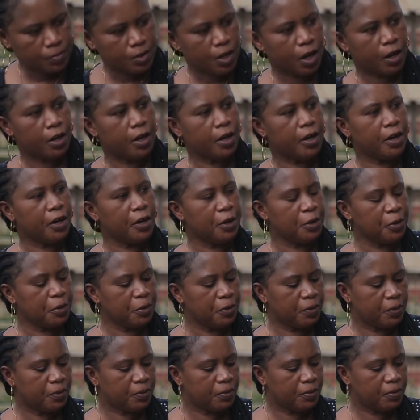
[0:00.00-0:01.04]
Hello.
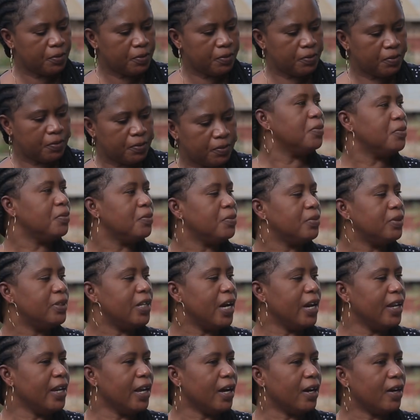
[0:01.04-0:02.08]

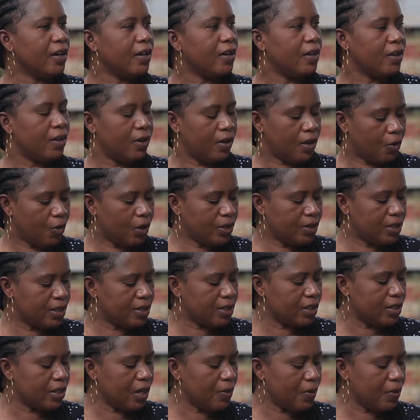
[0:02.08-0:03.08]
Lena, what is it?